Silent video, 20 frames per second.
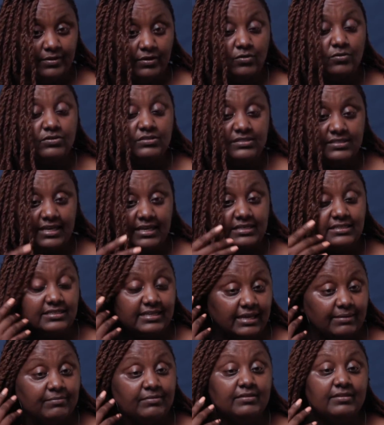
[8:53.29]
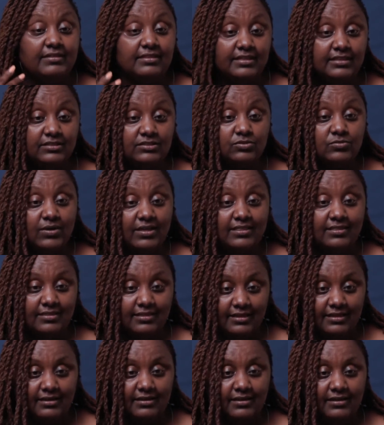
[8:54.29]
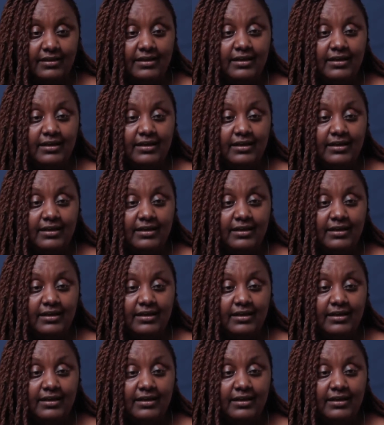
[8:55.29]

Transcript: Because that time things were thick.